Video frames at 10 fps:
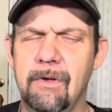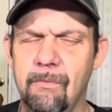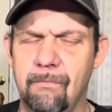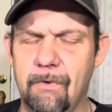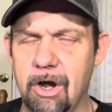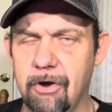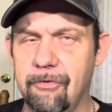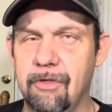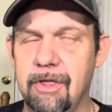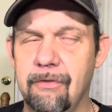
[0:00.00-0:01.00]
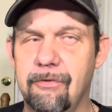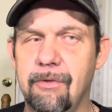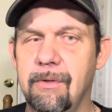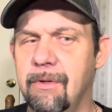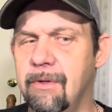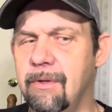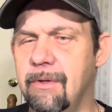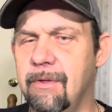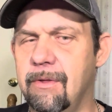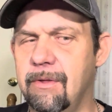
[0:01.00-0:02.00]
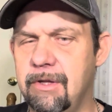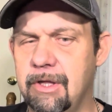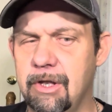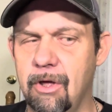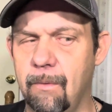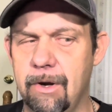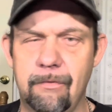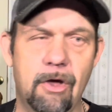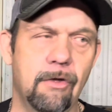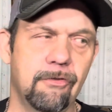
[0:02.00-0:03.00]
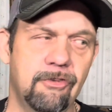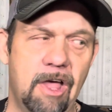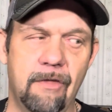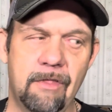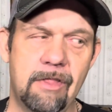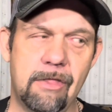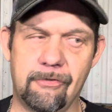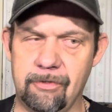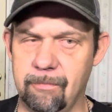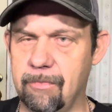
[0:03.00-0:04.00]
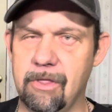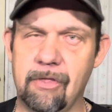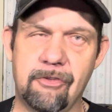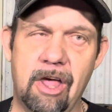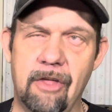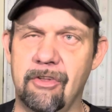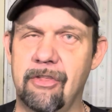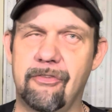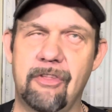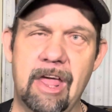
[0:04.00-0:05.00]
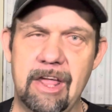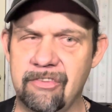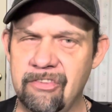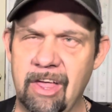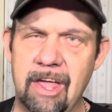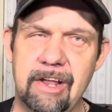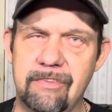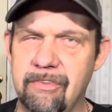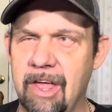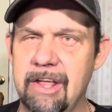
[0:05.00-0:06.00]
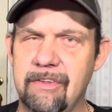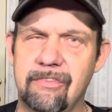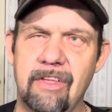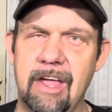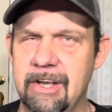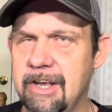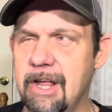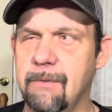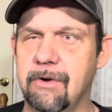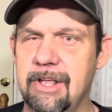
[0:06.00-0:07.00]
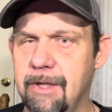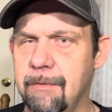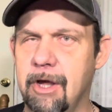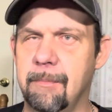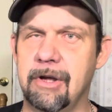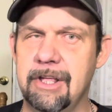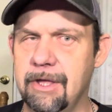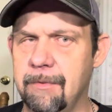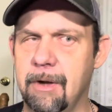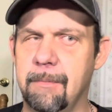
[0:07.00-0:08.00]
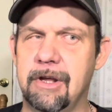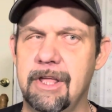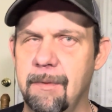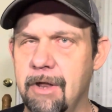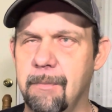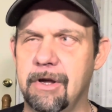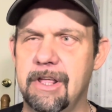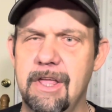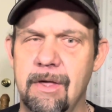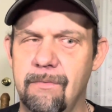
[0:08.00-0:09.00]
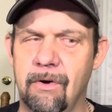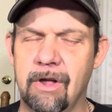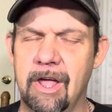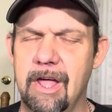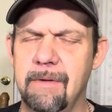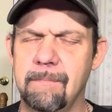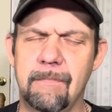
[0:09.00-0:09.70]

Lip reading: Versus, an adult child that is constant as take, never give, never give, never give, never give, okay?